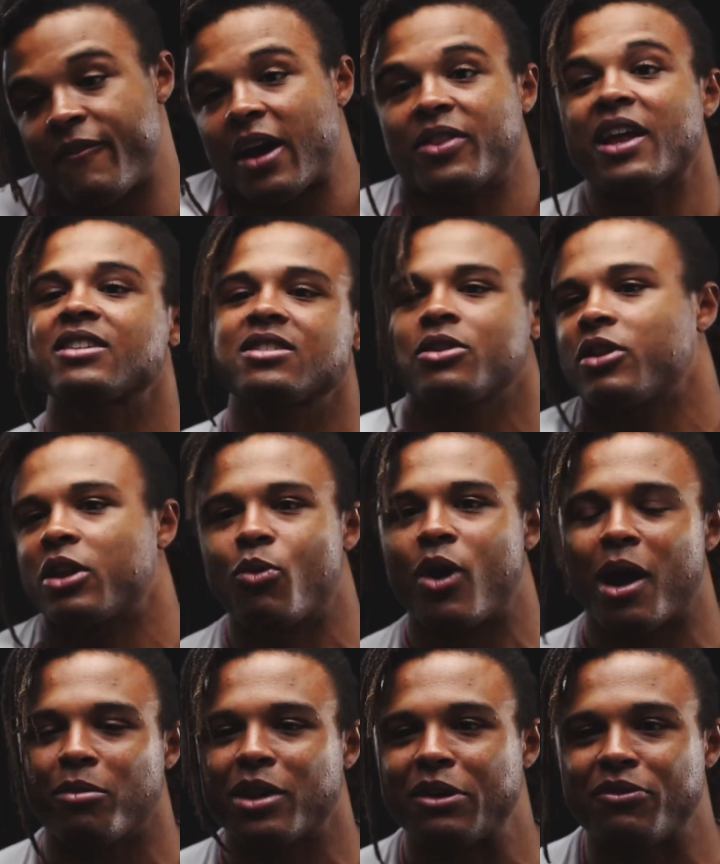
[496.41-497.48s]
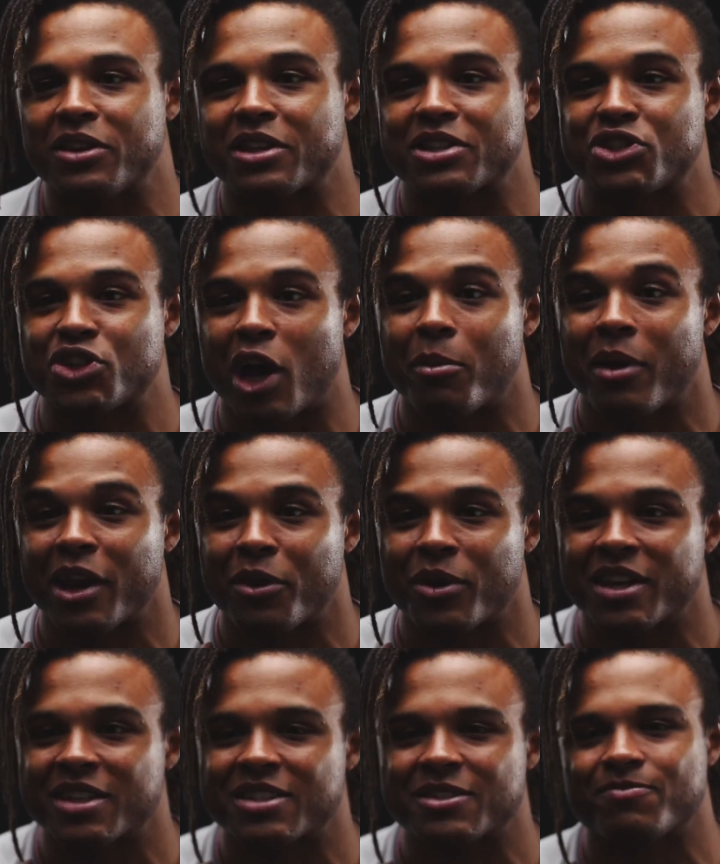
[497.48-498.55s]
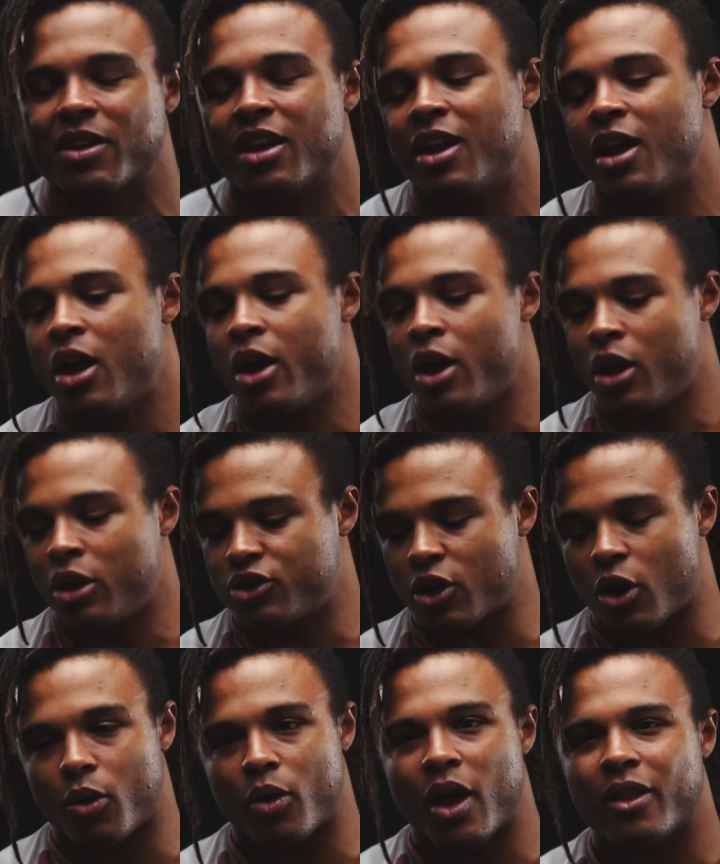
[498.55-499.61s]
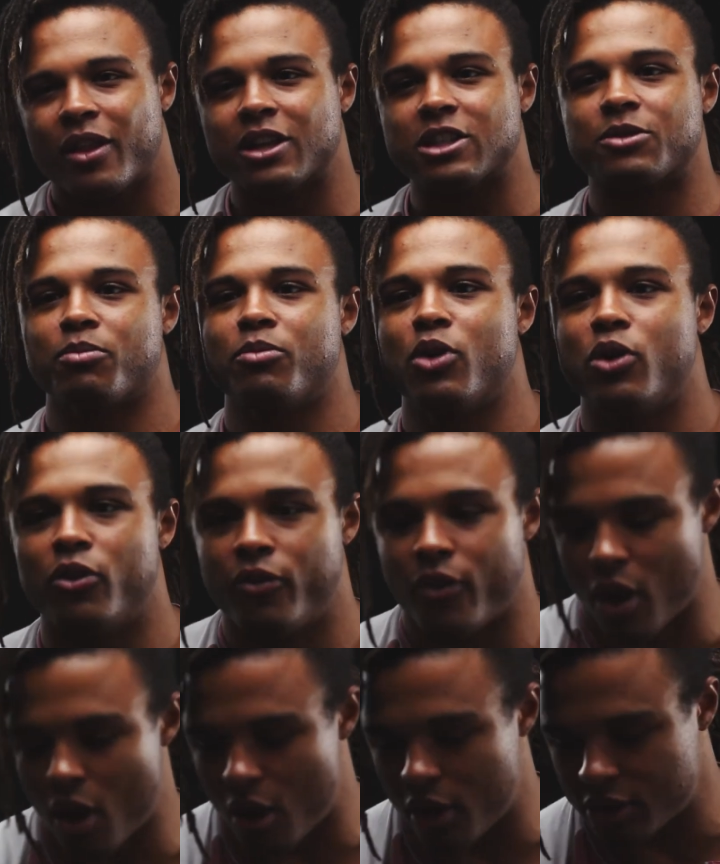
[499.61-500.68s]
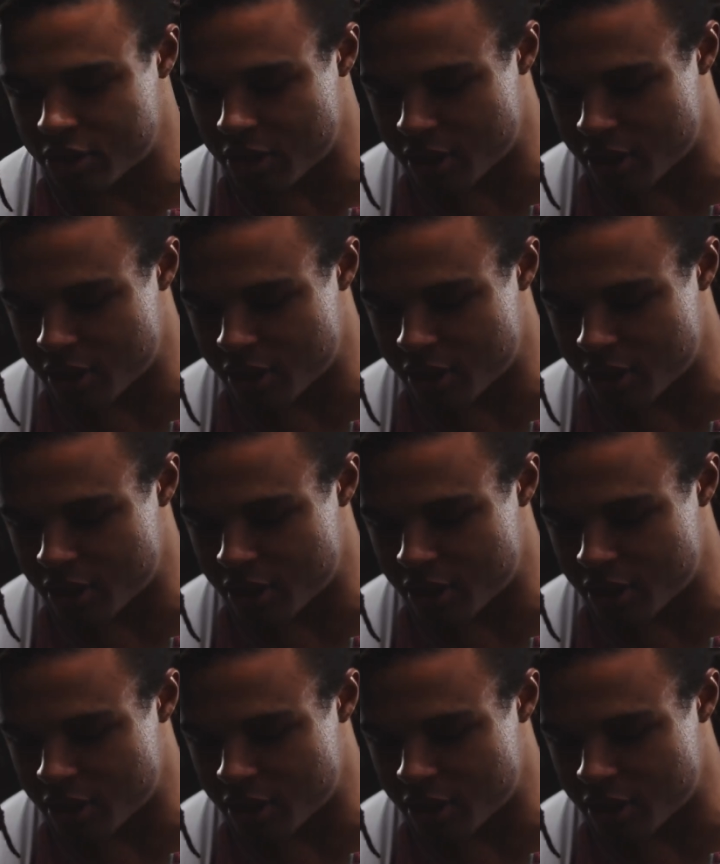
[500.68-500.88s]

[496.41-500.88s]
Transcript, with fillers: In fact, that's literally why I'm leaving this job anyways. So let's move on